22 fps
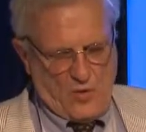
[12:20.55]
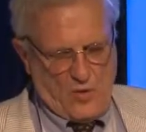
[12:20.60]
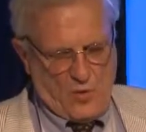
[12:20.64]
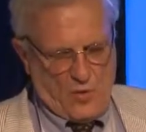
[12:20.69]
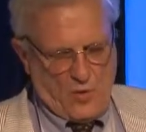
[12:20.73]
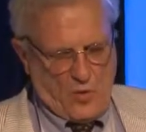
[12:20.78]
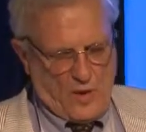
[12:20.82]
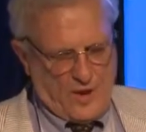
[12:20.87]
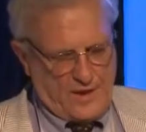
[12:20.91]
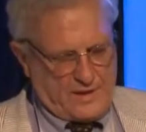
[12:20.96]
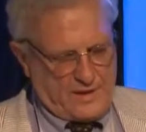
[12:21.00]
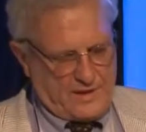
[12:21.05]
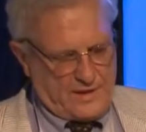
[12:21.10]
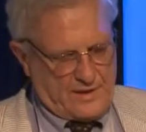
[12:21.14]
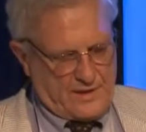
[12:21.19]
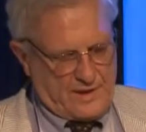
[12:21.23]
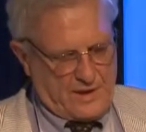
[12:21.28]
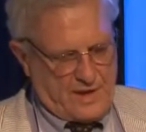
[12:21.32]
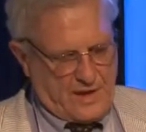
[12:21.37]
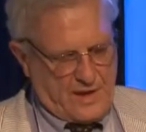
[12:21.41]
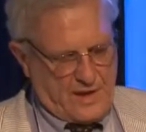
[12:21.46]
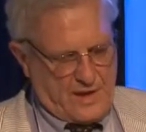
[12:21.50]

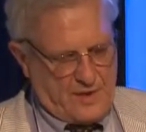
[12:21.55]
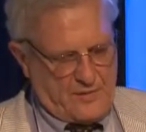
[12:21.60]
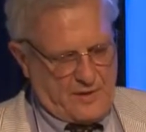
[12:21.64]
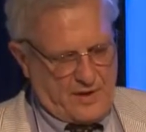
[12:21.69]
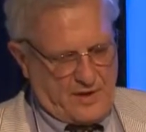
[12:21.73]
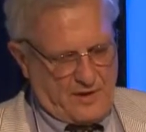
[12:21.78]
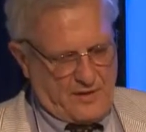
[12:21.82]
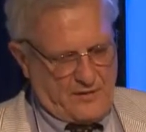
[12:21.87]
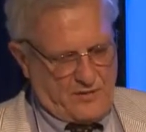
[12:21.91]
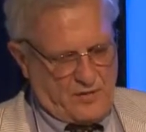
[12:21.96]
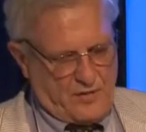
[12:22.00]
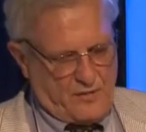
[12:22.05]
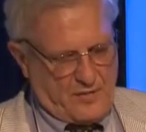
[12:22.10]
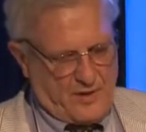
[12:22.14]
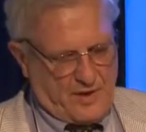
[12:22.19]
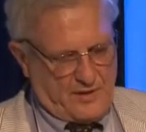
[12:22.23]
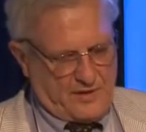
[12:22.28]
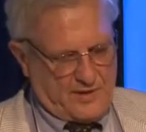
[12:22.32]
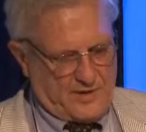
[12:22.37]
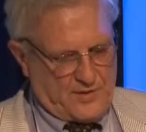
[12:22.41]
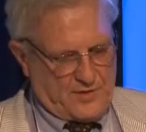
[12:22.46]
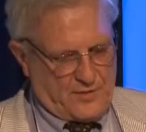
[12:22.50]
what are we going to do
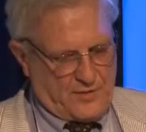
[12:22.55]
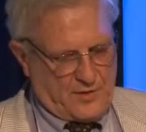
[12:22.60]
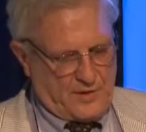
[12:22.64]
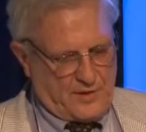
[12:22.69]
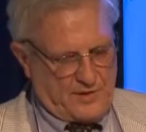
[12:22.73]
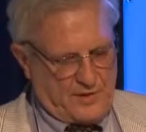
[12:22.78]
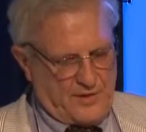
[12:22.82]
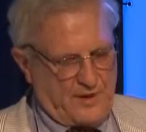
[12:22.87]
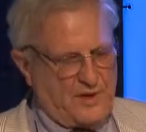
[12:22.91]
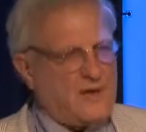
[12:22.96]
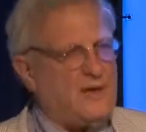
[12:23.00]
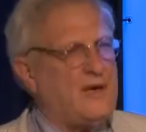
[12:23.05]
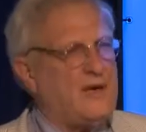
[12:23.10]
about this world?